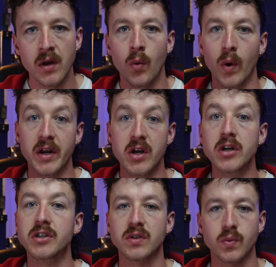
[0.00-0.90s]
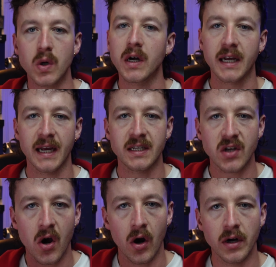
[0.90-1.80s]
where you're just working as
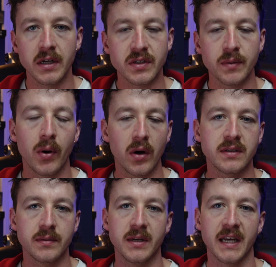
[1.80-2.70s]
hard as you possibly